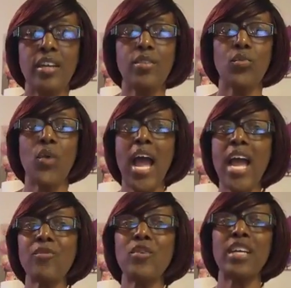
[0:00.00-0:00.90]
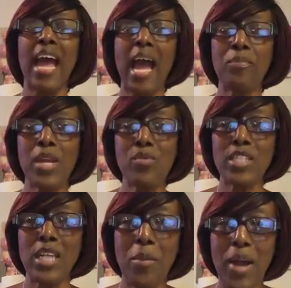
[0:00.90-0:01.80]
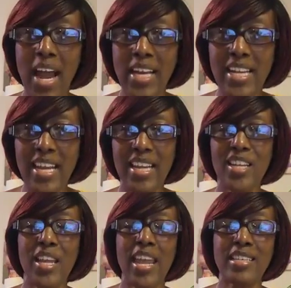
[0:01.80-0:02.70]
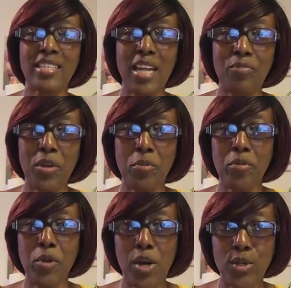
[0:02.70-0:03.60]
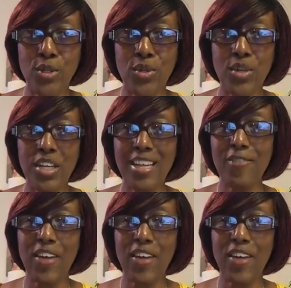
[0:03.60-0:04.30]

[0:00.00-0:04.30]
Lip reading: Why would I be with somebody, accept a proposal, if I